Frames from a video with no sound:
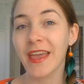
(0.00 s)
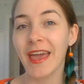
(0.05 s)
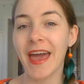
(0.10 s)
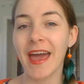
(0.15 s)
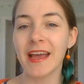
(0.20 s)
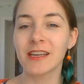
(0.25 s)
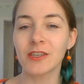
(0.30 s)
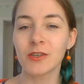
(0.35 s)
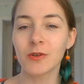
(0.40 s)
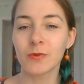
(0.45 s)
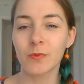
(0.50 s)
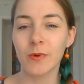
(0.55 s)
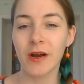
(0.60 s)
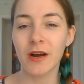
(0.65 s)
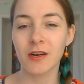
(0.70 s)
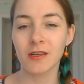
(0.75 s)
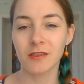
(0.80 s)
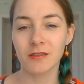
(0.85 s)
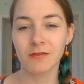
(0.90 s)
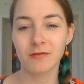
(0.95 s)
and you
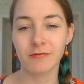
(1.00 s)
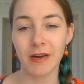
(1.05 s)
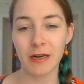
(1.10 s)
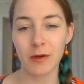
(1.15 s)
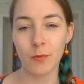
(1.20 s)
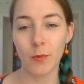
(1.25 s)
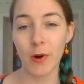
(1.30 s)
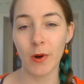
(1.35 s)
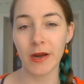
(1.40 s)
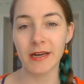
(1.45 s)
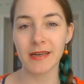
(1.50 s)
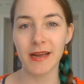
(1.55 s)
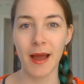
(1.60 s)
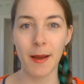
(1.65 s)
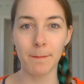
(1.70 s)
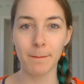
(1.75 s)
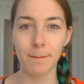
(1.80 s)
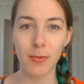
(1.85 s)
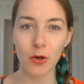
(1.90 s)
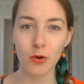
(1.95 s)
wear red, white
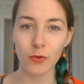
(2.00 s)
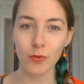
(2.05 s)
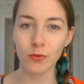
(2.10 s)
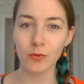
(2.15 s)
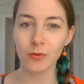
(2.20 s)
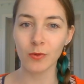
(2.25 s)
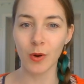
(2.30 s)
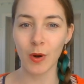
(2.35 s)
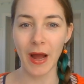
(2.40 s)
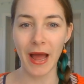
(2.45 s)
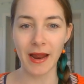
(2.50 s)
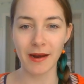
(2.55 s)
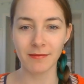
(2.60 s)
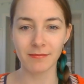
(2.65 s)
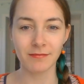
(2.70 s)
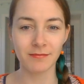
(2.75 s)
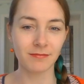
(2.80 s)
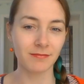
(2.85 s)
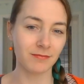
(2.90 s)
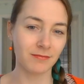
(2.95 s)
and blue,
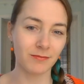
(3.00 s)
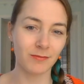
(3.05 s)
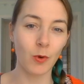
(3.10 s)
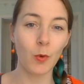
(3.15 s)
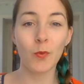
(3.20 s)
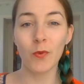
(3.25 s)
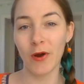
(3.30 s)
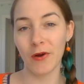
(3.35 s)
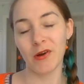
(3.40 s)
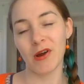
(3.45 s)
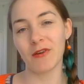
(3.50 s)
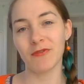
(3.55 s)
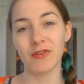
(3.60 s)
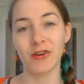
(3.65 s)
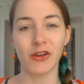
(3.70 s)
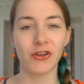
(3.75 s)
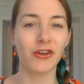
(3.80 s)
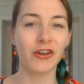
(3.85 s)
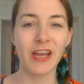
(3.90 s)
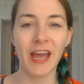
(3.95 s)
and wherever
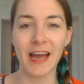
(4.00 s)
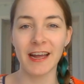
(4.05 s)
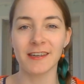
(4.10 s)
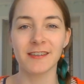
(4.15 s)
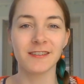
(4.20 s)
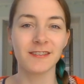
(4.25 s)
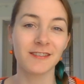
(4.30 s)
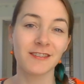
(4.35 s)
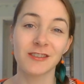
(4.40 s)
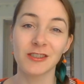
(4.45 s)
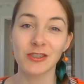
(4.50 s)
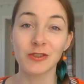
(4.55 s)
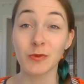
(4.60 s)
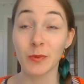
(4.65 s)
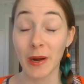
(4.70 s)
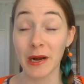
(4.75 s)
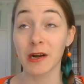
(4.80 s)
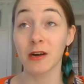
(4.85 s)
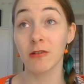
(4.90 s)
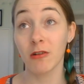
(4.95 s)
you can you
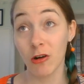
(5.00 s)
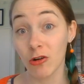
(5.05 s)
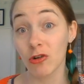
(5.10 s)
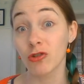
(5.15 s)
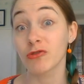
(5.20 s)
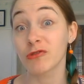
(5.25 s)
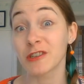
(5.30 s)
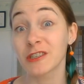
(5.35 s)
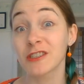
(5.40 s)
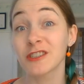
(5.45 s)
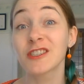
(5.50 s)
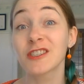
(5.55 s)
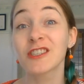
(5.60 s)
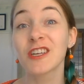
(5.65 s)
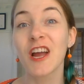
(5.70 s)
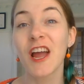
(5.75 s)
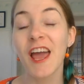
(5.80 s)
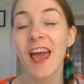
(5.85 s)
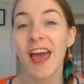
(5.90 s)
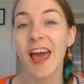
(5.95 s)
wear orange.
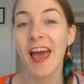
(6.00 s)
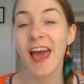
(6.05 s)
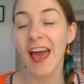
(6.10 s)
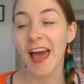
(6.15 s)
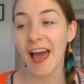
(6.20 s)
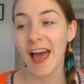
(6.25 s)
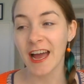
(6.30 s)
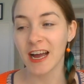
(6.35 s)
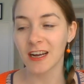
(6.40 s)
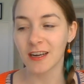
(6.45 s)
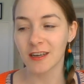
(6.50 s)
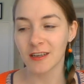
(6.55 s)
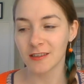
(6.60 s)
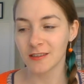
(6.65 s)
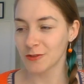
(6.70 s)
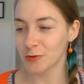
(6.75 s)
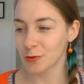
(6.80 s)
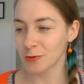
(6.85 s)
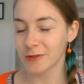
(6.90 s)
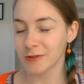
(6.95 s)

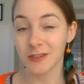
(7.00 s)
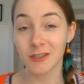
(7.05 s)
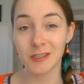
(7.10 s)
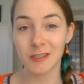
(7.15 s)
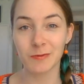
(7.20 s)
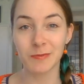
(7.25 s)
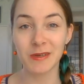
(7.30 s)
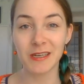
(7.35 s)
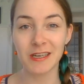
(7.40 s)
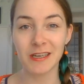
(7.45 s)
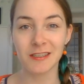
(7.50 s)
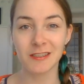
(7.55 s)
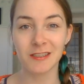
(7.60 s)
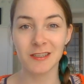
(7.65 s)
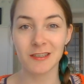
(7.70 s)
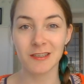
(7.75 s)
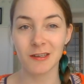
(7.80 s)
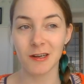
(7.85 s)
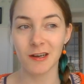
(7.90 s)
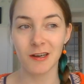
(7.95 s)
And orange is
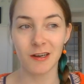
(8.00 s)
because